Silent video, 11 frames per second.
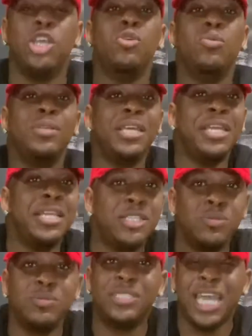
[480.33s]
you need
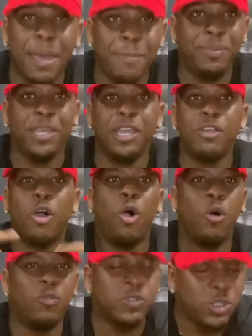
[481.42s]
to tap in
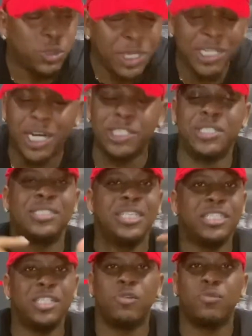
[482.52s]

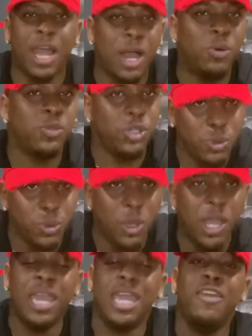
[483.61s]
360 around you.
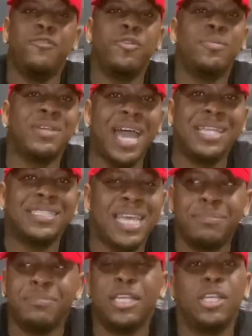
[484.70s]
If you're not
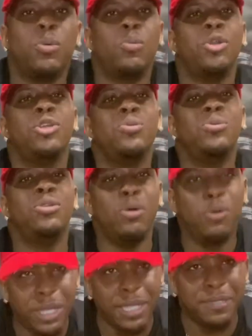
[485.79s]
tapped in, then what are you
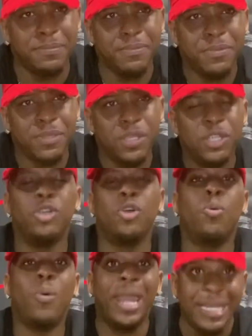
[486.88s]
doing? You're
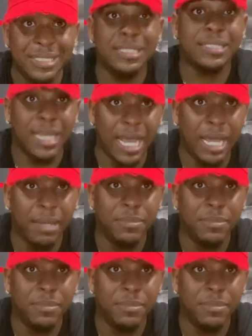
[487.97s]
wasting time.